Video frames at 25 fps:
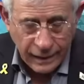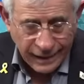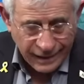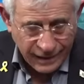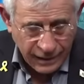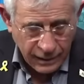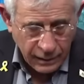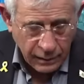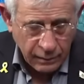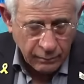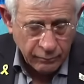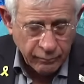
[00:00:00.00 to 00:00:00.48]

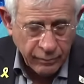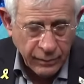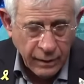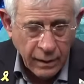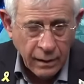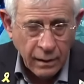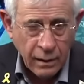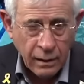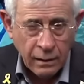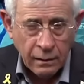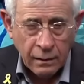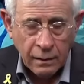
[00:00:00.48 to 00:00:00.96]
Again,
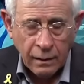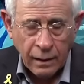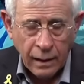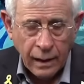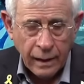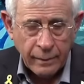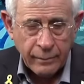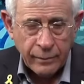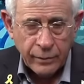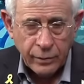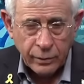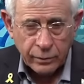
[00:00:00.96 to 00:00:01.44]

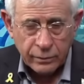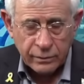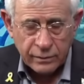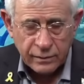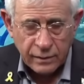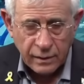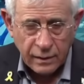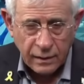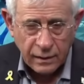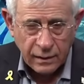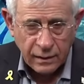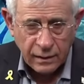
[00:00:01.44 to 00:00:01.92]
I'm
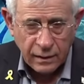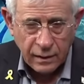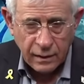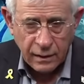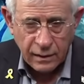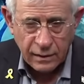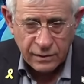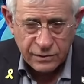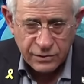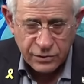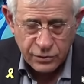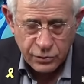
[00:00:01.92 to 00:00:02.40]
not
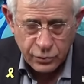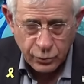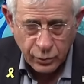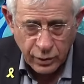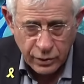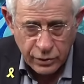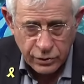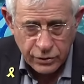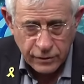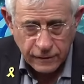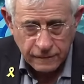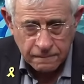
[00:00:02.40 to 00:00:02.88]
in a
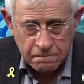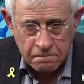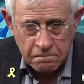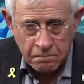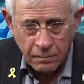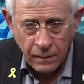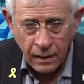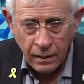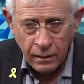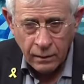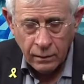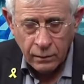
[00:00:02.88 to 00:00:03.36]
situation
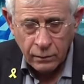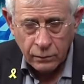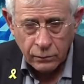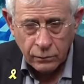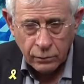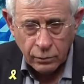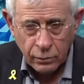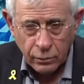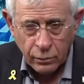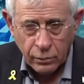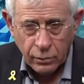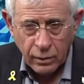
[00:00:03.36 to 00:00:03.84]

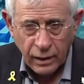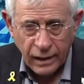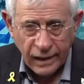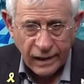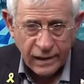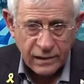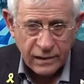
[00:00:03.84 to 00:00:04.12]
to